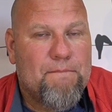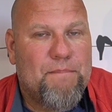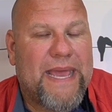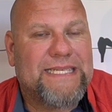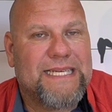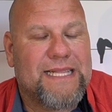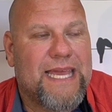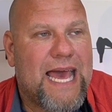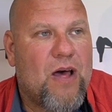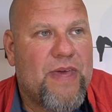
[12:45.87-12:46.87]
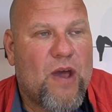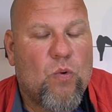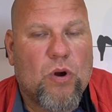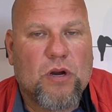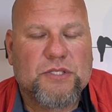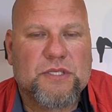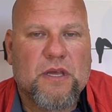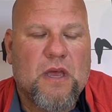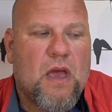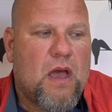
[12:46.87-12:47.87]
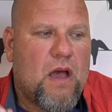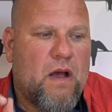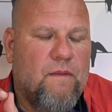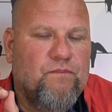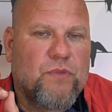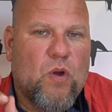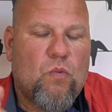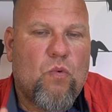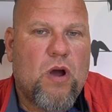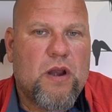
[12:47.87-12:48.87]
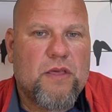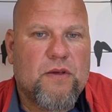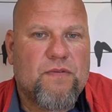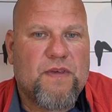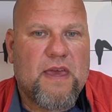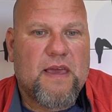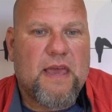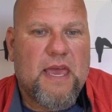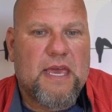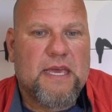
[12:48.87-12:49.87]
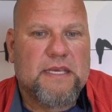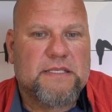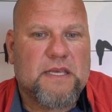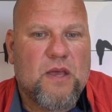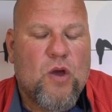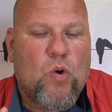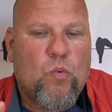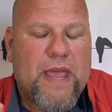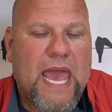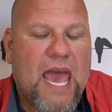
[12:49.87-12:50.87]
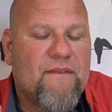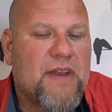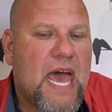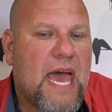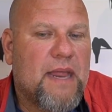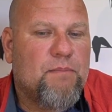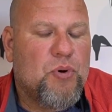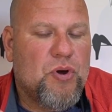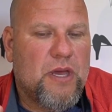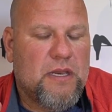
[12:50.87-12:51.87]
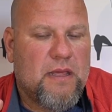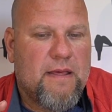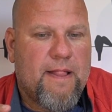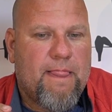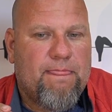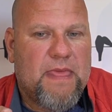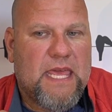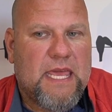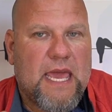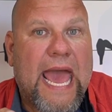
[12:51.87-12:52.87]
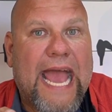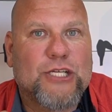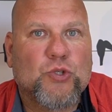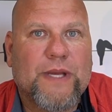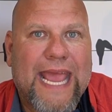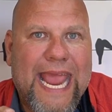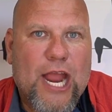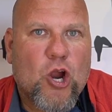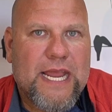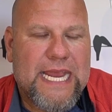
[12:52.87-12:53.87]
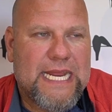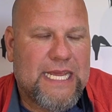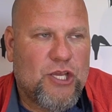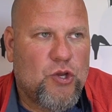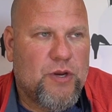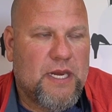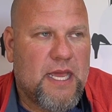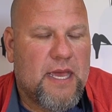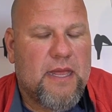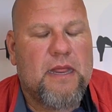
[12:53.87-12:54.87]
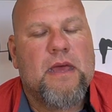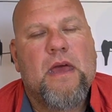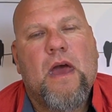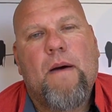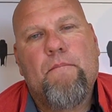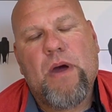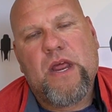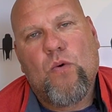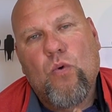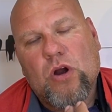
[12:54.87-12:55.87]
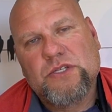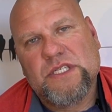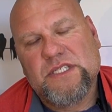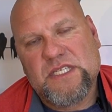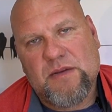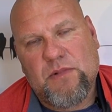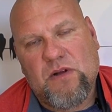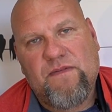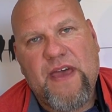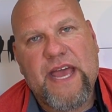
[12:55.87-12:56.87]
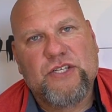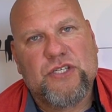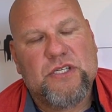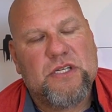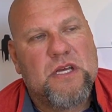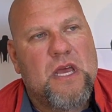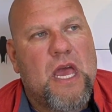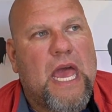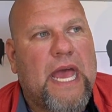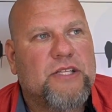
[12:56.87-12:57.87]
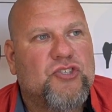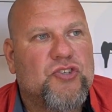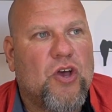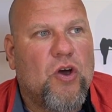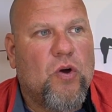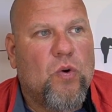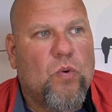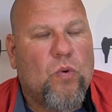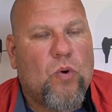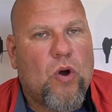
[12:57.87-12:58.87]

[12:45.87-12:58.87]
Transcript: basically how that works. Um, one other thing is we have not put the actually air heating unit in, but it works in similar fashion. And so